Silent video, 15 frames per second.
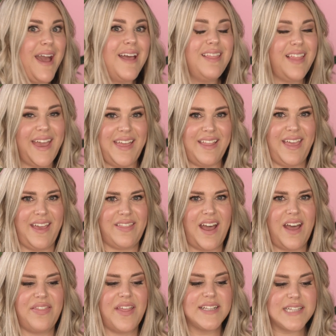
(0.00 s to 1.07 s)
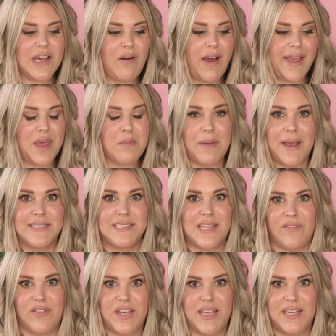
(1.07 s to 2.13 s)
I like it like that. That's how I get my
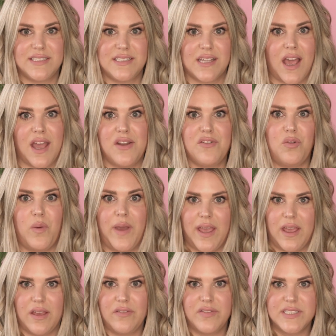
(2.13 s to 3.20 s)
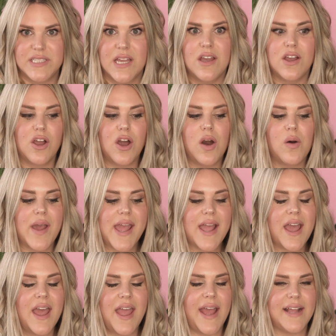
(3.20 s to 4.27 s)
70s kind of waves
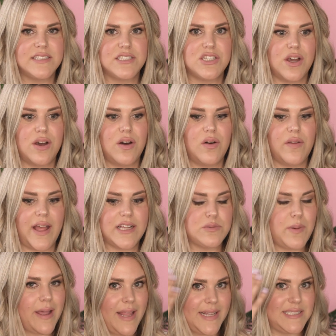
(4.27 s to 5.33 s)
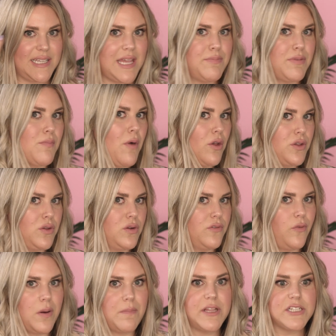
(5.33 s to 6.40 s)
going. And so that's why I like to keep them all
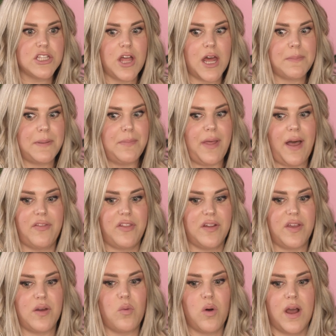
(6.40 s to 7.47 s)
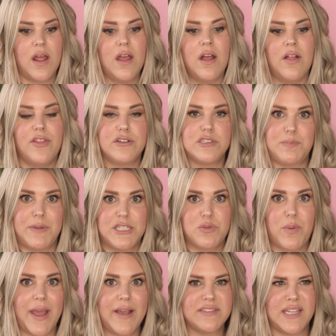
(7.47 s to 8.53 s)
uniform. There's a lot of people out there that want those beach
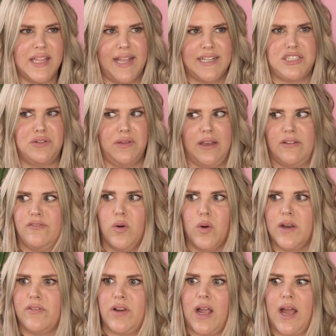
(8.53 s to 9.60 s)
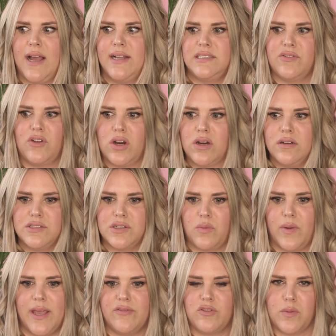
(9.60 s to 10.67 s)
waves and they like to do like 4 different kinds of curls or
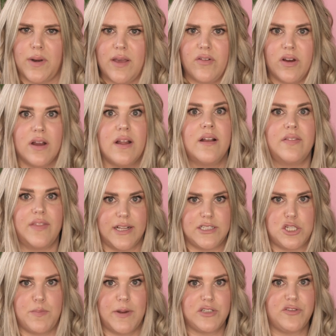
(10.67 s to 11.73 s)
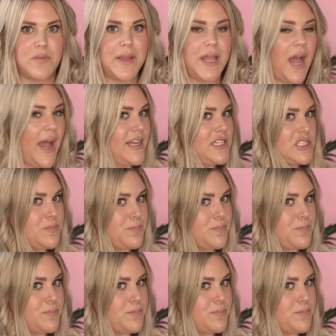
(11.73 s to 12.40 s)
waves or whatever. That's too much for me. I